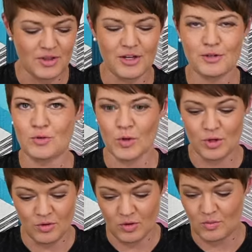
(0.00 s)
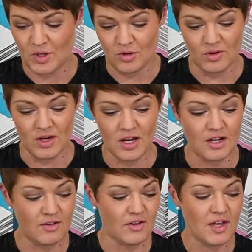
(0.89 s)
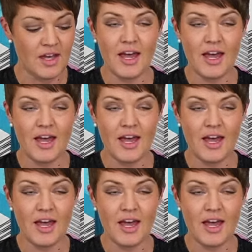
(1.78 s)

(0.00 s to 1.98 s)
with this, or you could be creative